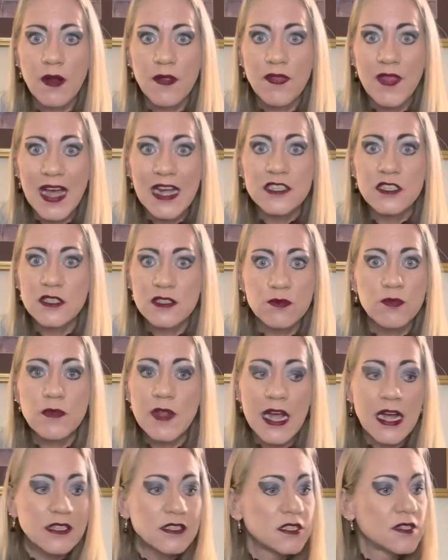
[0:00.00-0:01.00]
That's
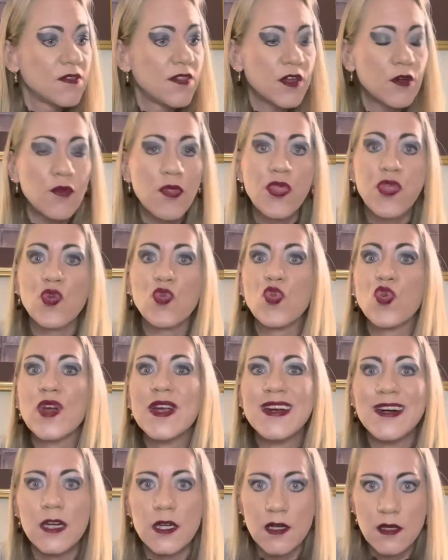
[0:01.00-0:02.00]
that's their
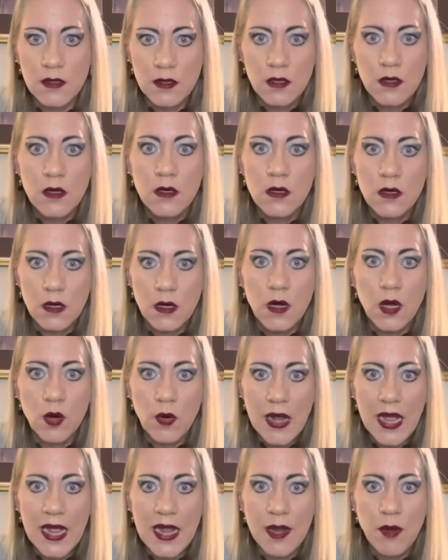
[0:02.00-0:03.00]
thrill.
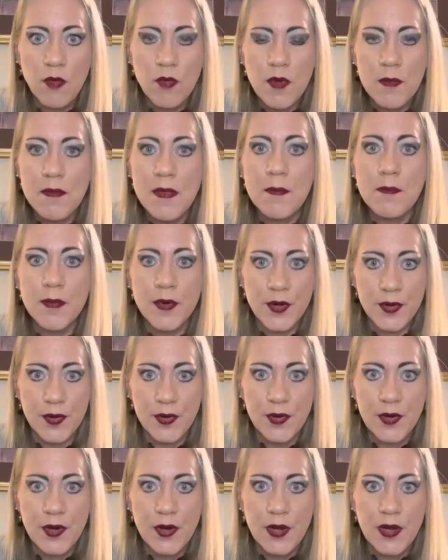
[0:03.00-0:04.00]
Okay, remember,
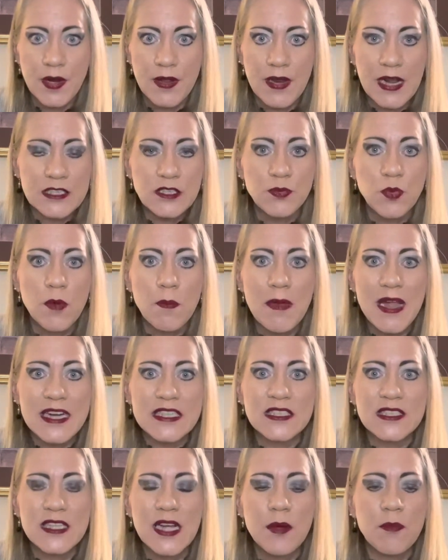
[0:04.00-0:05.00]
that's what
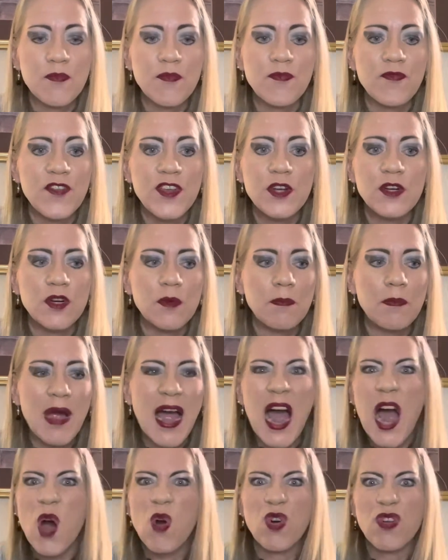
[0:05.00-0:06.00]
makes them feel
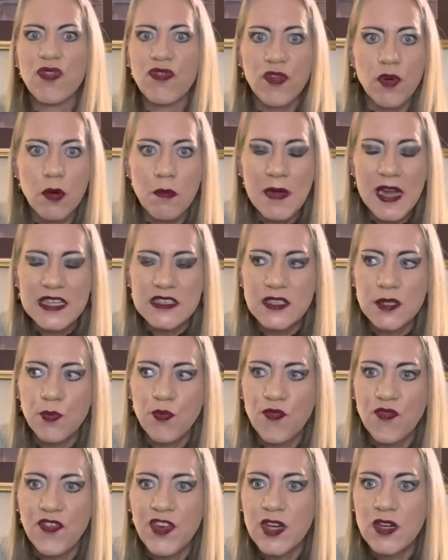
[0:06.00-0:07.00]
powerful, makes them
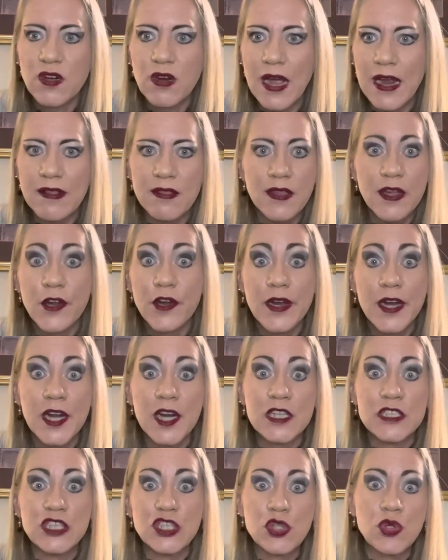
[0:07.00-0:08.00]
feel like they're in
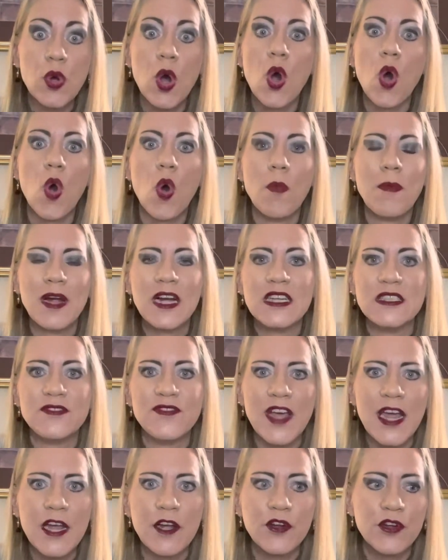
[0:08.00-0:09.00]
control because
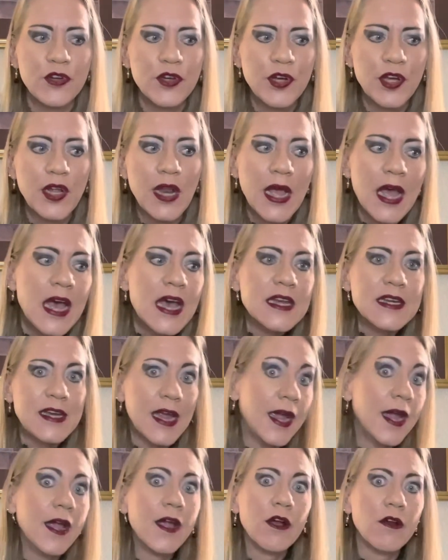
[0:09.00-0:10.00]
they could
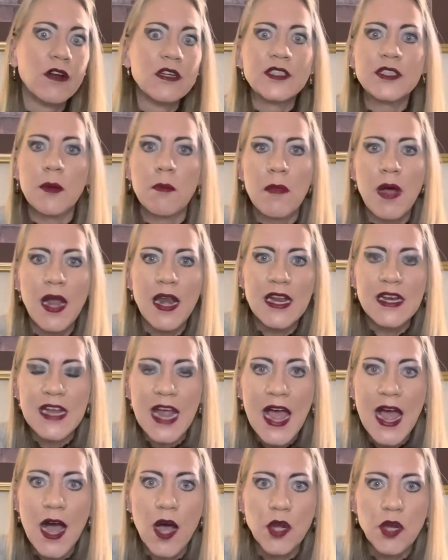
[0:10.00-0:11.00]
tear somebody
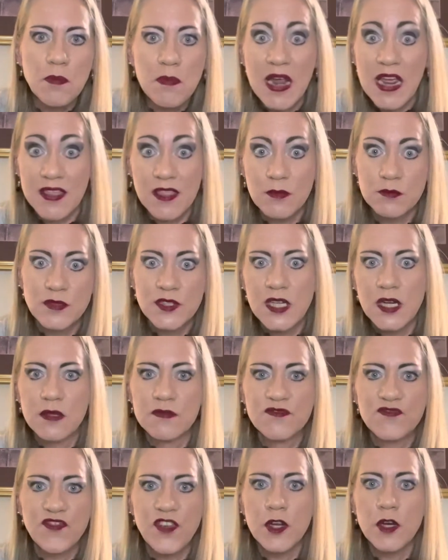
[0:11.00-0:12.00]
down to make
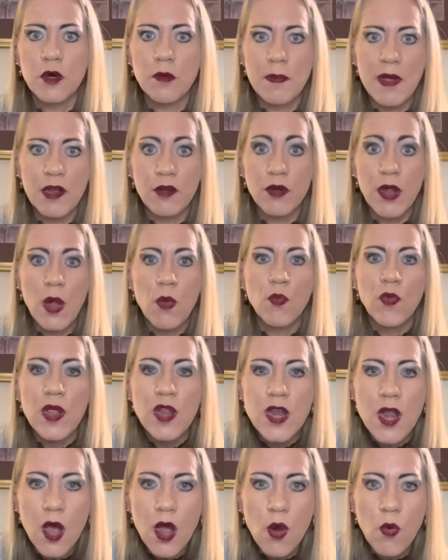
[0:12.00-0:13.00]
themselves feel better. And we
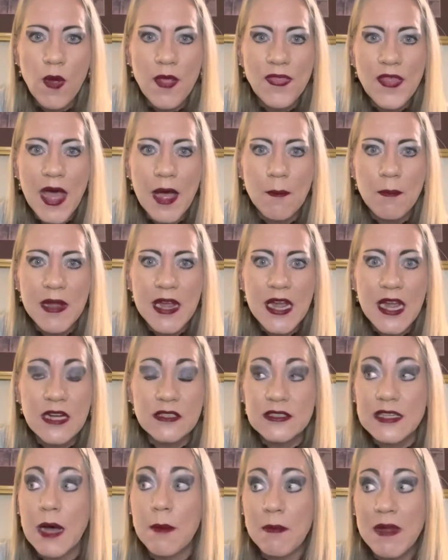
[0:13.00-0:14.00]
know what that means.
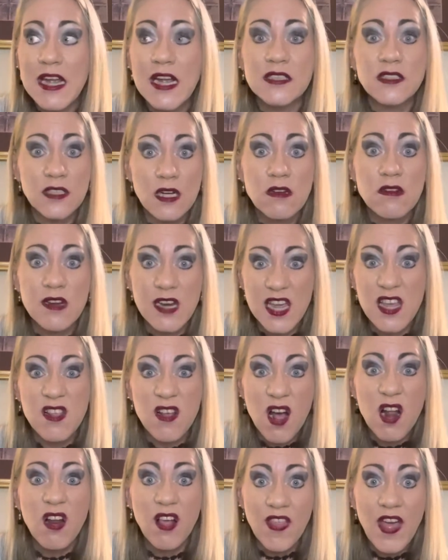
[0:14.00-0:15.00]
That means underneath
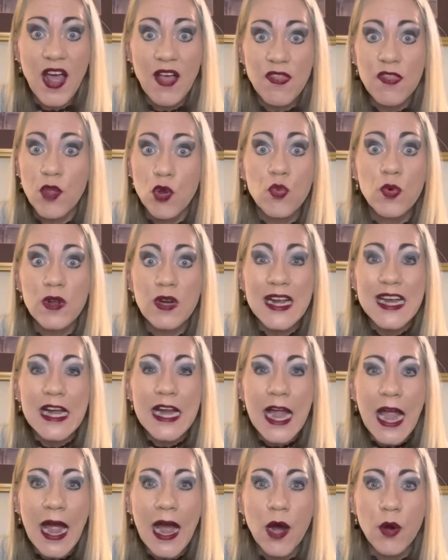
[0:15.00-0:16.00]
all of that, they're really a
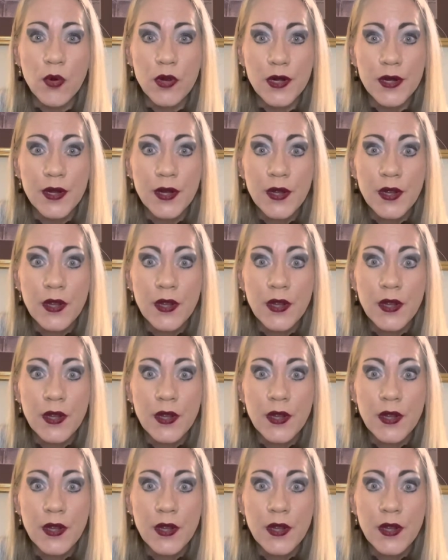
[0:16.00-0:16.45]
coward.